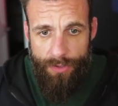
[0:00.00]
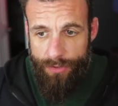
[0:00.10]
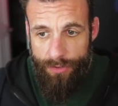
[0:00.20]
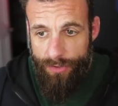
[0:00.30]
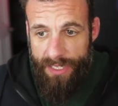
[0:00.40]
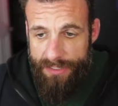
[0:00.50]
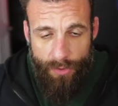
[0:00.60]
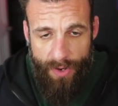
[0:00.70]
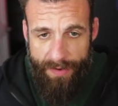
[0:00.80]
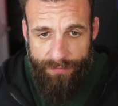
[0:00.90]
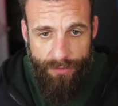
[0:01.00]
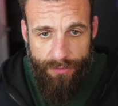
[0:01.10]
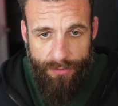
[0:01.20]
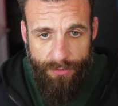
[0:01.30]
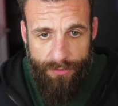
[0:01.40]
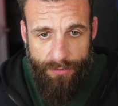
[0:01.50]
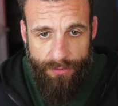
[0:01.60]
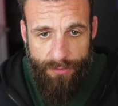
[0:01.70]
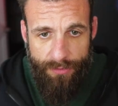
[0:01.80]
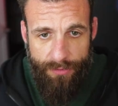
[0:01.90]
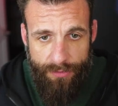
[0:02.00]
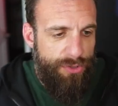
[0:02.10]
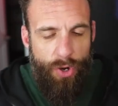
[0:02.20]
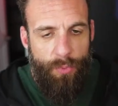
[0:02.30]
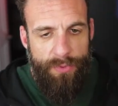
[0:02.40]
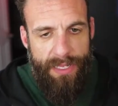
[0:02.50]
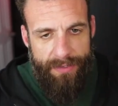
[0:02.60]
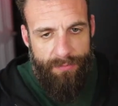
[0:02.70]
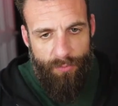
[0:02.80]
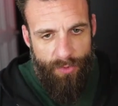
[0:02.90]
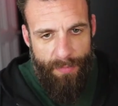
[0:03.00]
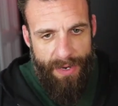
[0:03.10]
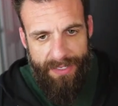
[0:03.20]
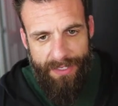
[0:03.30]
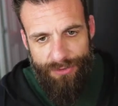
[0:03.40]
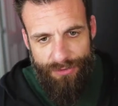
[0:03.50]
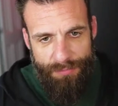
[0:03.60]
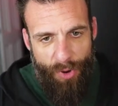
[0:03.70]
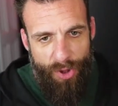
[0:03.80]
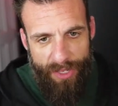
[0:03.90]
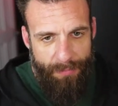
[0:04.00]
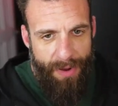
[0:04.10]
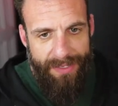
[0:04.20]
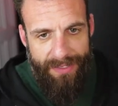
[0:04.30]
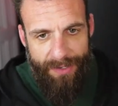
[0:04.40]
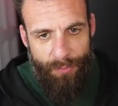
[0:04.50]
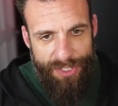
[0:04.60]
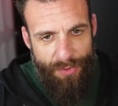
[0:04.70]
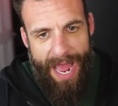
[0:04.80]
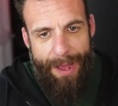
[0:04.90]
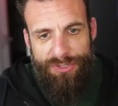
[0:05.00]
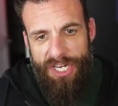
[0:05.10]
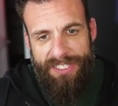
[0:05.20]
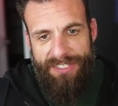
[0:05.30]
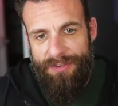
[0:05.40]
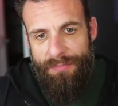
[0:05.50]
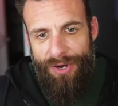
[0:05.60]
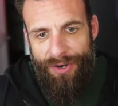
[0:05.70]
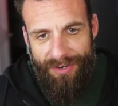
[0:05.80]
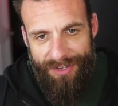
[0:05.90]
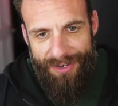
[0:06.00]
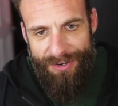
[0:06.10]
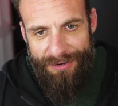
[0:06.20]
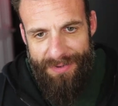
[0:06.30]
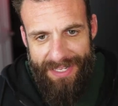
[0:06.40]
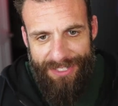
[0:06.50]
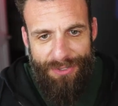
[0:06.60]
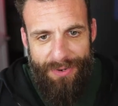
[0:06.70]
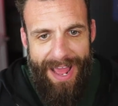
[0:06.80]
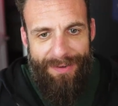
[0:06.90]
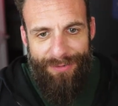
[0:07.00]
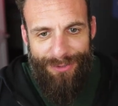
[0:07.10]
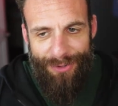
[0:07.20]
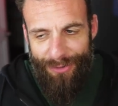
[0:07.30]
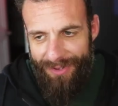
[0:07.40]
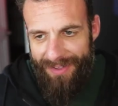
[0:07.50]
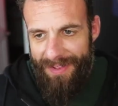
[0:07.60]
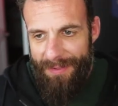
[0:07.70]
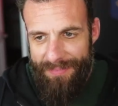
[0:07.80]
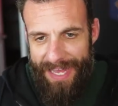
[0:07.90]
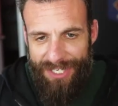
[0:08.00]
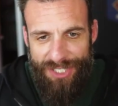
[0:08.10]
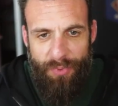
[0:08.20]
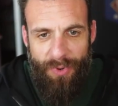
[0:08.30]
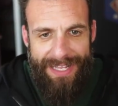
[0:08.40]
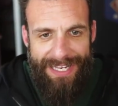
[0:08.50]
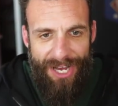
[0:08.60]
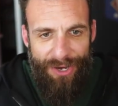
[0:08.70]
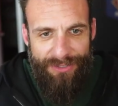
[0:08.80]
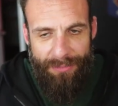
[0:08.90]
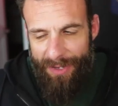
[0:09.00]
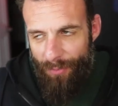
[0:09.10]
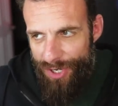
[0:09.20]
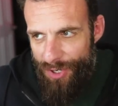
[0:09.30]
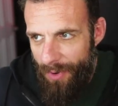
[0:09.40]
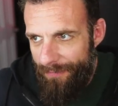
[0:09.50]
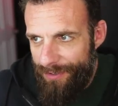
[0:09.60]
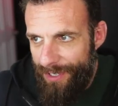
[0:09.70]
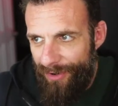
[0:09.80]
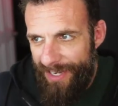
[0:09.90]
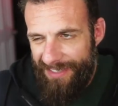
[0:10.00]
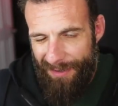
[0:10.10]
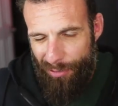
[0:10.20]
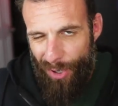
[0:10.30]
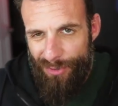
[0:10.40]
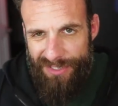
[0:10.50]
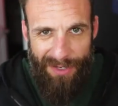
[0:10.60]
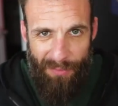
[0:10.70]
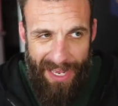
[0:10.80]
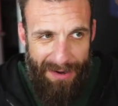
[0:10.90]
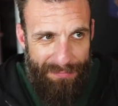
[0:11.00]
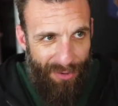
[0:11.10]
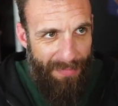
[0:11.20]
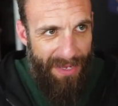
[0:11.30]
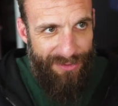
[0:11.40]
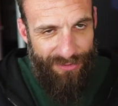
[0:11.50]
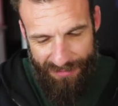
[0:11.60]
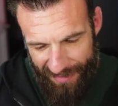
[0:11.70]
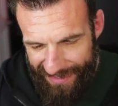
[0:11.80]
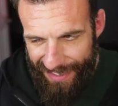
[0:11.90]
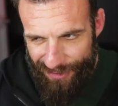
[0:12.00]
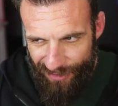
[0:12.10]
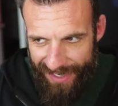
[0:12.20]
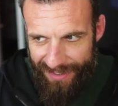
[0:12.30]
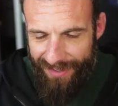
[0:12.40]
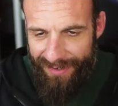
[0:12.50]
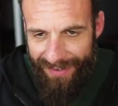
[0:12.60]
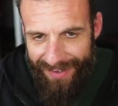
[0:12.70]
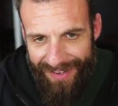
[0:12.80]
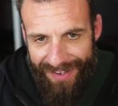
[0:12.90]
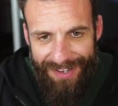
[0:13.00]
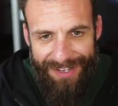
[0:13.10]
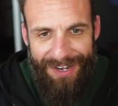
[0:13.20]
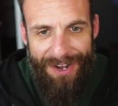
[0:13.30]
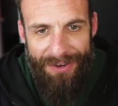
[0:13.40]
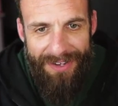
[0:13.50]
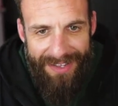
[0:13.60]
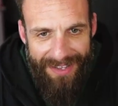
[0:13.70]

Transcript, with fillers: Your kids don't have to. If you start when I, when my kids are small, like my kid, we do ab checks in the mirror. You know what I mean? He's two and a half years old. That's just what he knows. I'm like, what do you want for dinner? He's like, protein. We got to build muscles. I'm like, that's right, kid. You know?